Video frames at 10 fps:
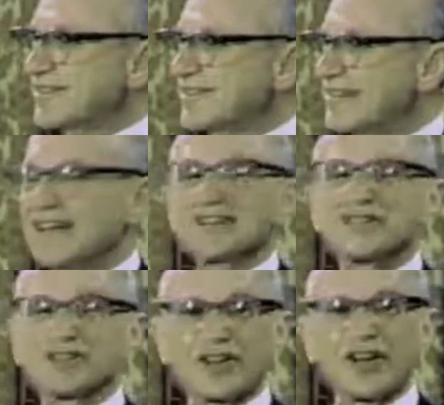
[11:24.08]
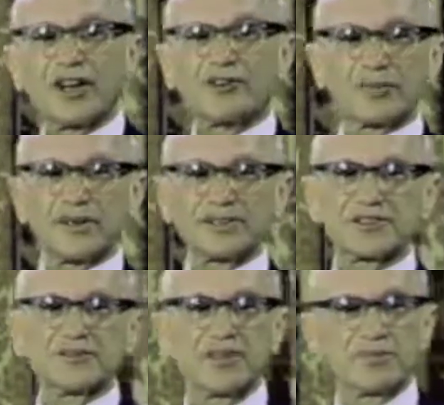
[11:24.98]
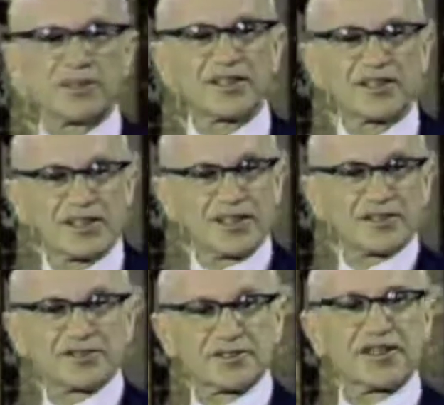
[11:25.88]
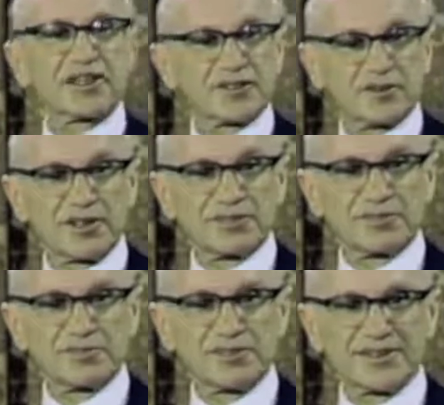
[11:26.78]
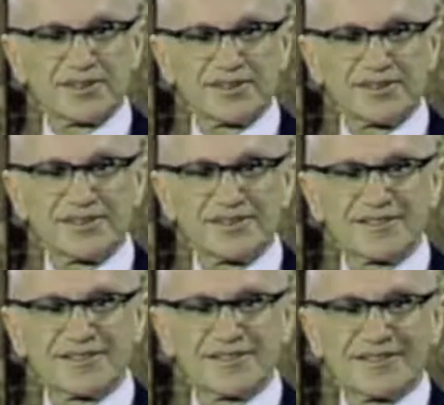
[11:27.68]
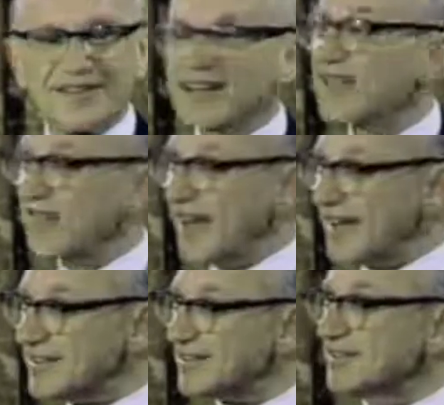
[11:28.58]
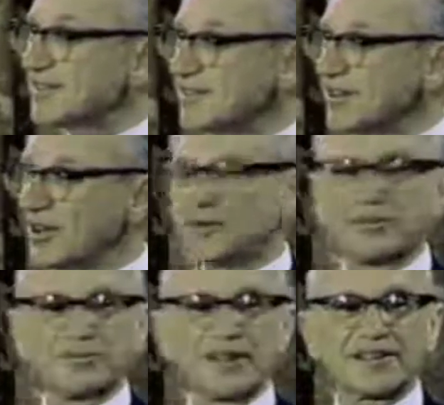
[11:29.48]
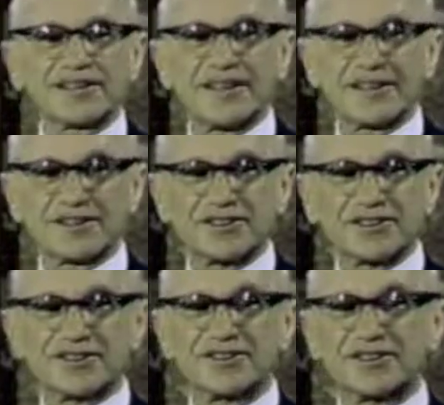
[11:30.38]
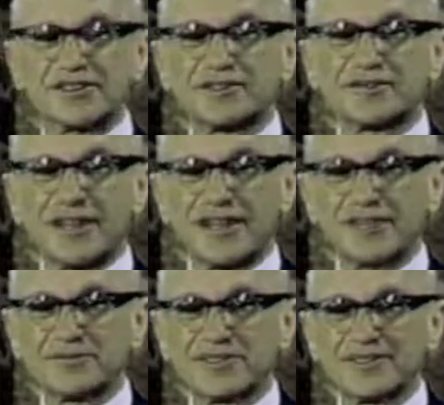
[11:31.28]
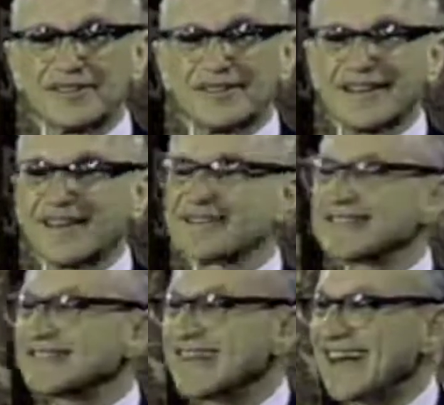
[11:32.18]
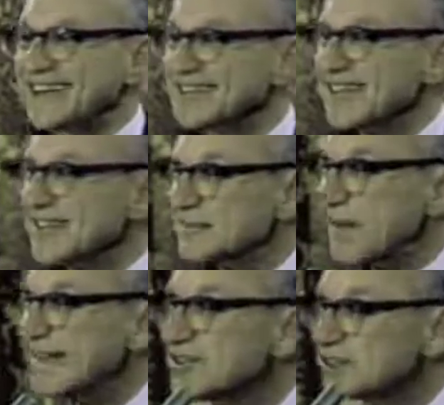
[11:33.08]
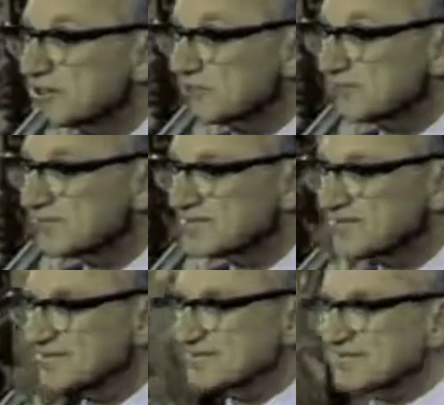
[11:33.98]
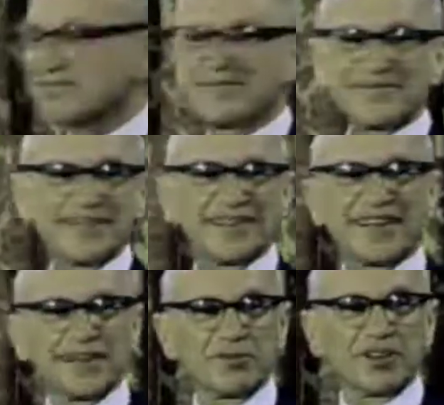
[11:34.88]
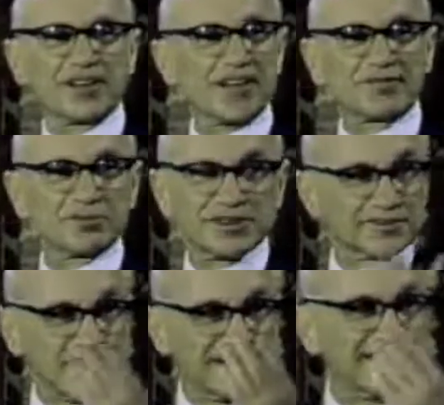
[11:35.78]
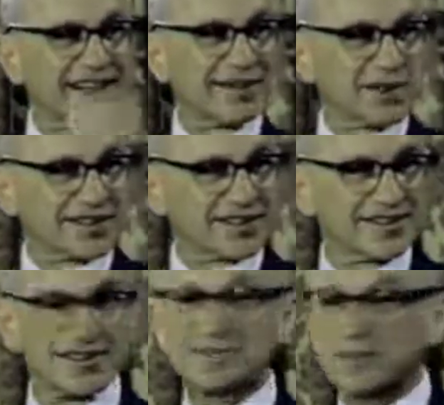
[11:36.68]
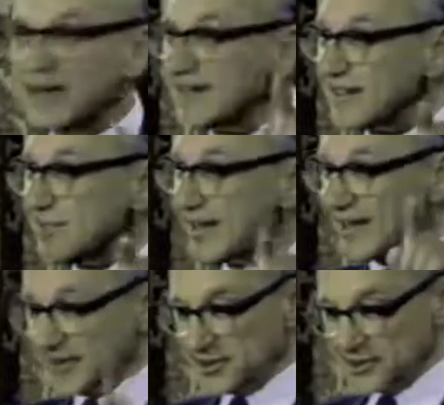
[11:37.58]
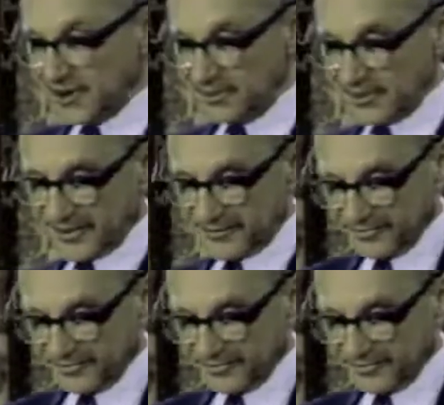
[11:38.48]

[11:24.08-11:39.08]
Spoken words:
taxes are lower by so many billion of dollars than they otherwise would be. And that lower amount of taxes is described as a tax expenditure. Namely, the government is spending that money. It's spending it by letting you keep it.